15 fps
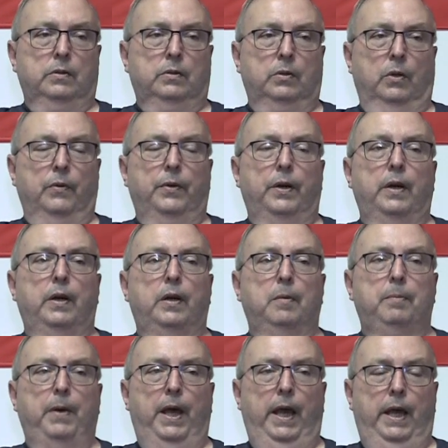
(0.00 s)
So they're in a
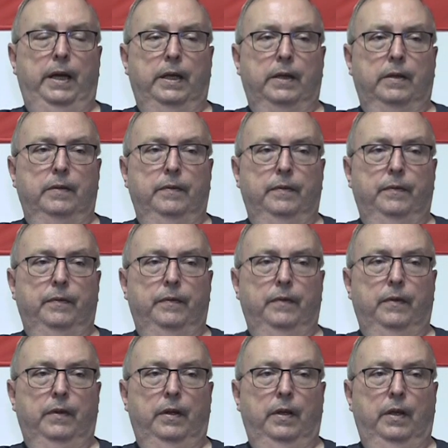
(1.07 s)
panic.
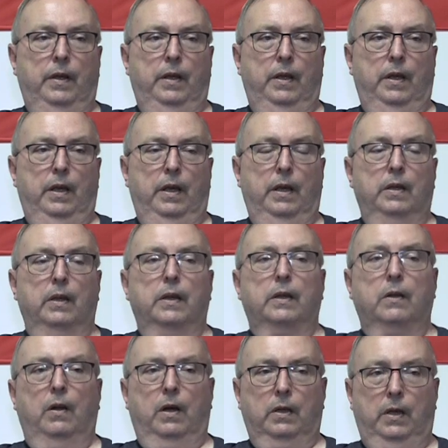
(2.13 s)
And
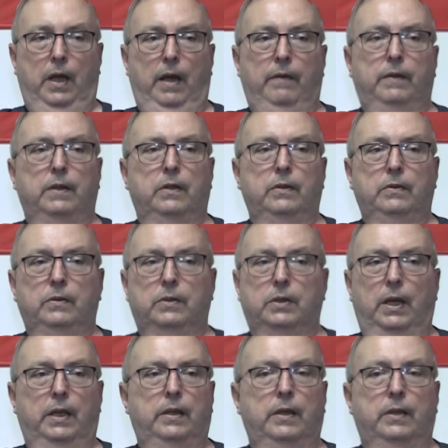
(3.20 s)
like Log Cabin Loon
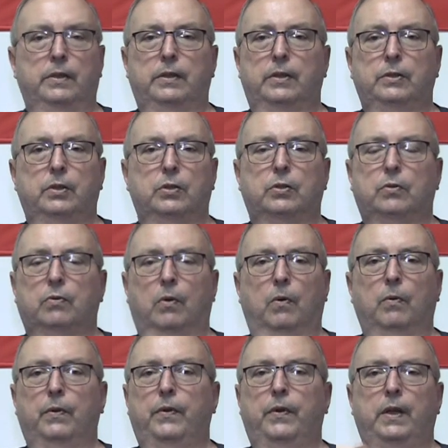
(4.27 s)
said, they're, they're just
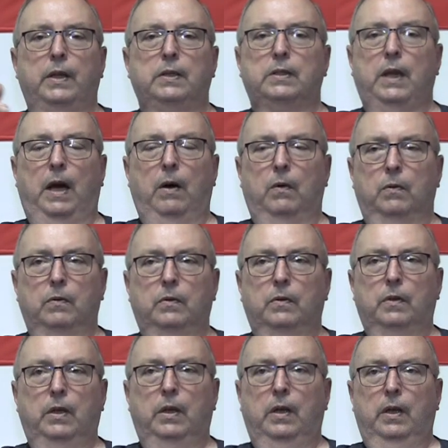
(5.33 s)
throwing things out.
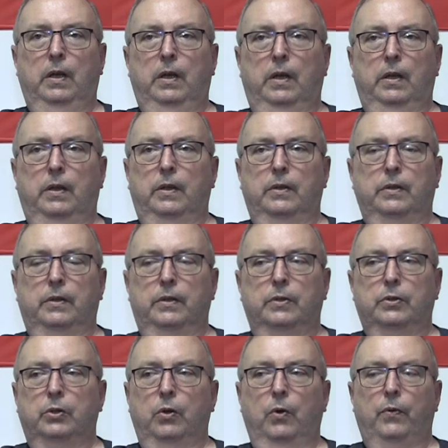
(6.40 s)
There,
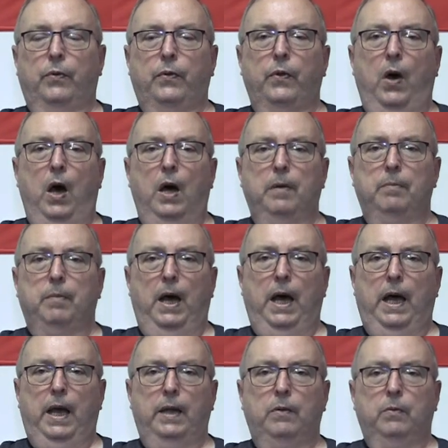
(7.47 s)
there's no thought
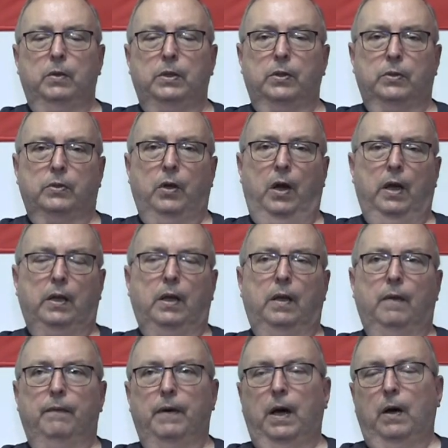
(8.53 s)
behind what they're
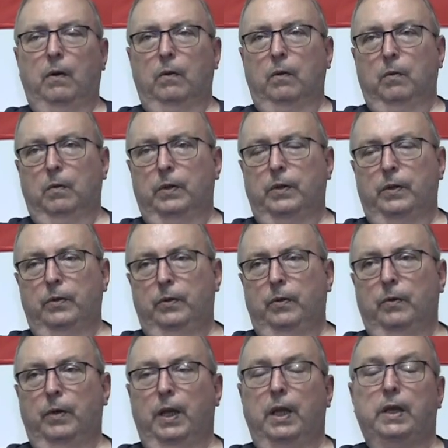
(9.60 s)
talking about or what they're
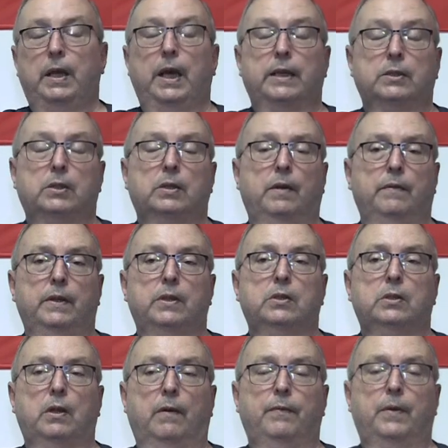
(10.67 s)
doing. And yes, some of the
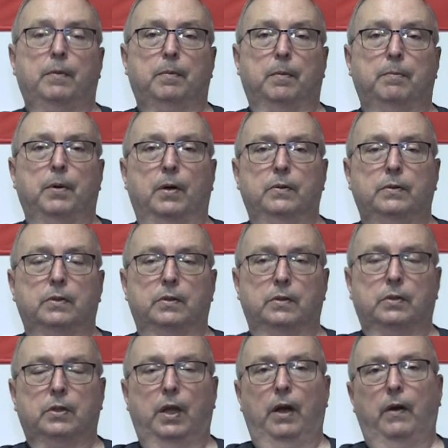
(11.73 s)
stuff they're proposing is
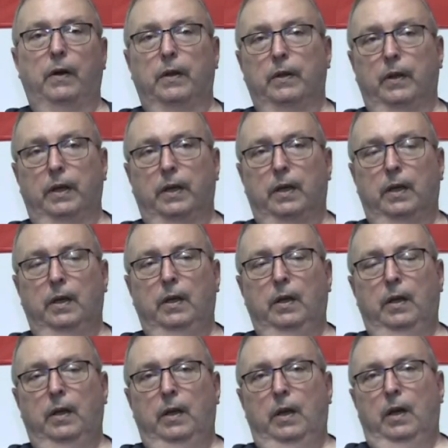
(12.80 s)
scary, like,
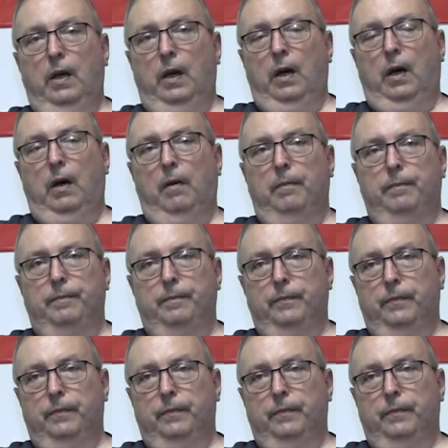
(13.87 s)
um,